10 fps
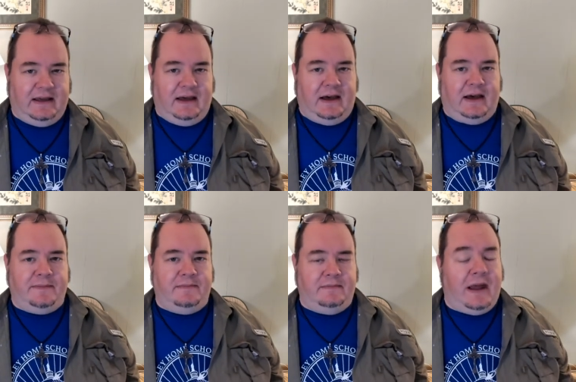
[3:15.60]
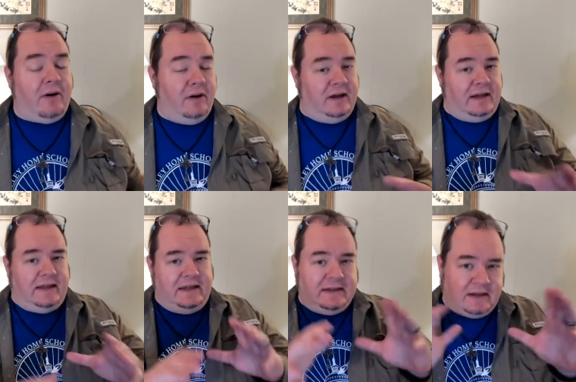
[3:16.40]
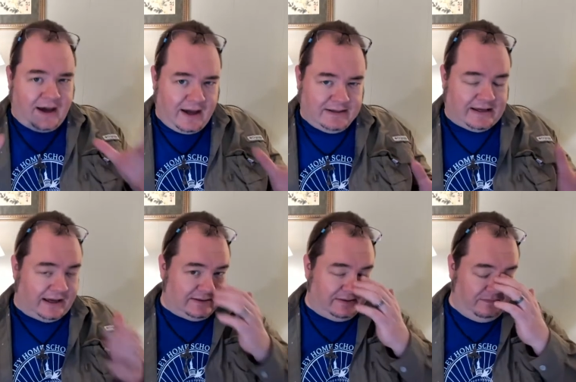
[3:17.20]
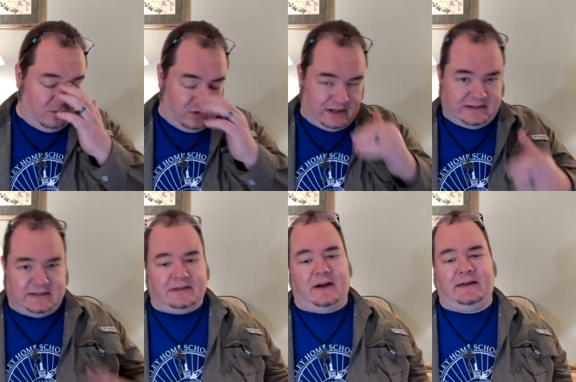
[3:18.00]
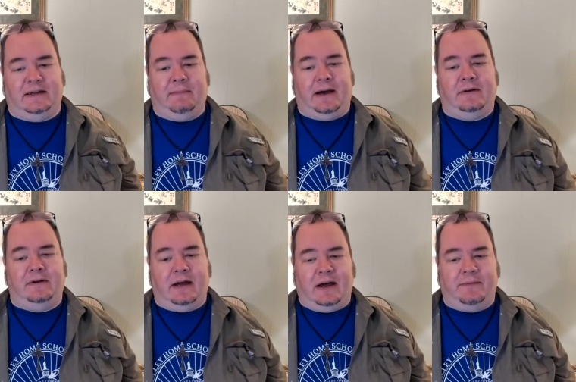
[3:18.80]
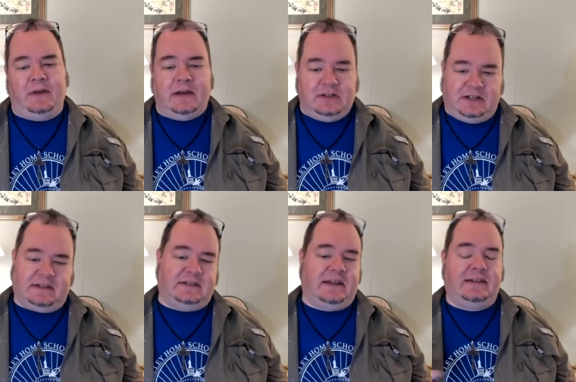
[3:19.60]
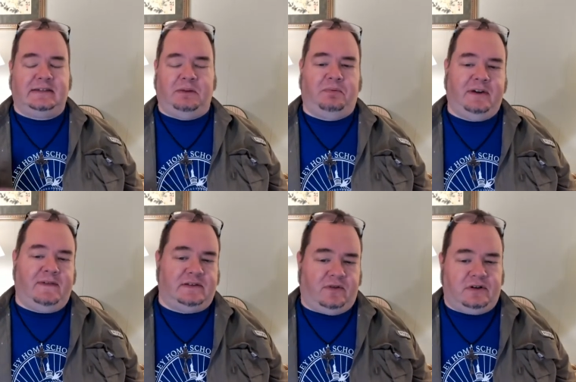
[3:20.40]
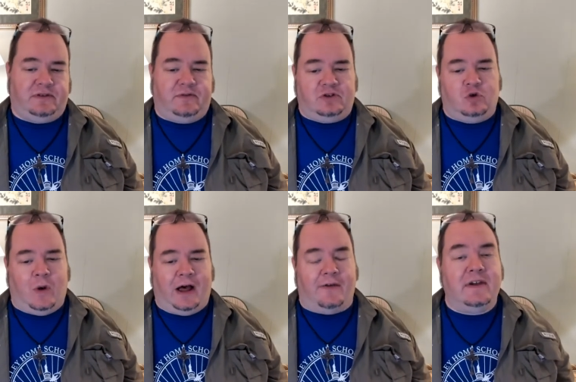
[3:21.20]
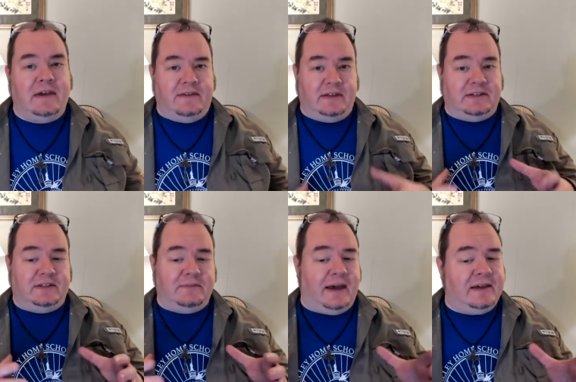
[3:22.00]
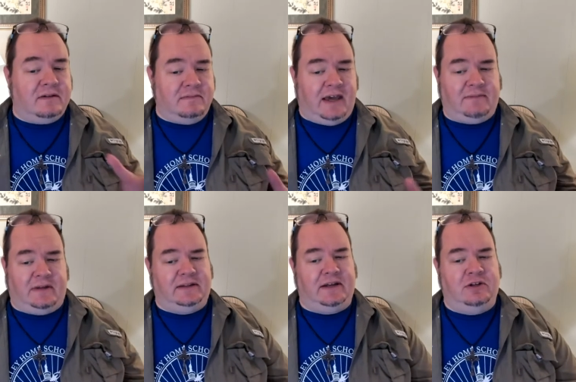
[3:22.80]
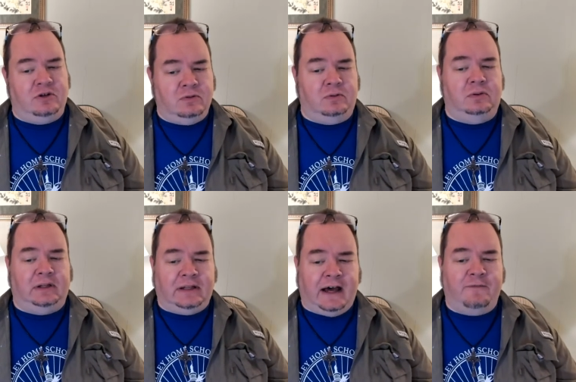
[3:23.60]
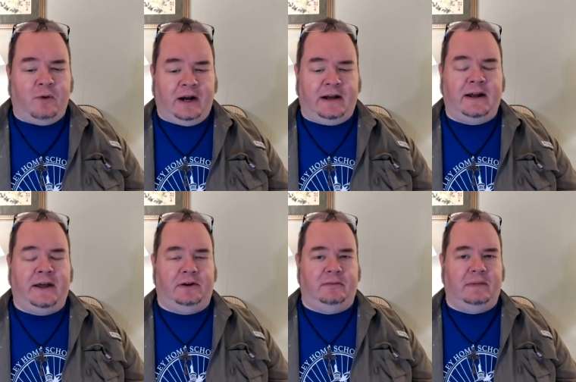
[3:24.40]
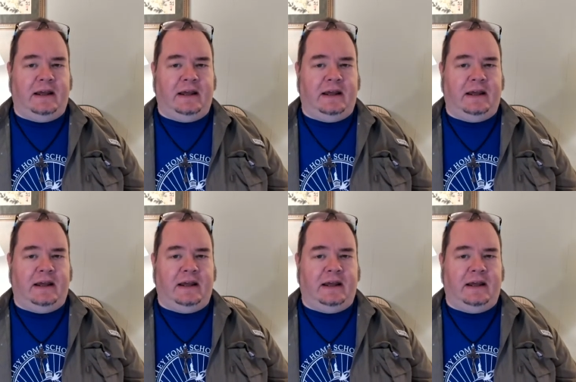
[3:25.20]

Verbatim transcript: Um, now, in the context, what is this talking about? Um, Jesus says in the previous verse, verse 12, This is my commandment that you love one another